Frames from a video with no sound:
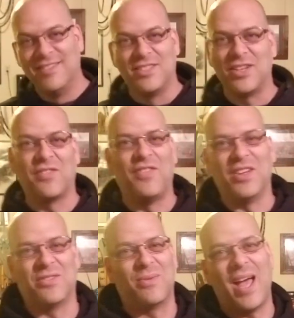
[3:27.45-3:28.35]
It just
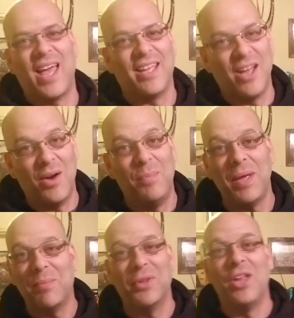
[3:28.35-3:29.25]
feels right, you know, and
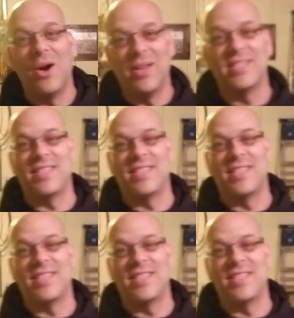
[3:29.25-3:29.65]
people notice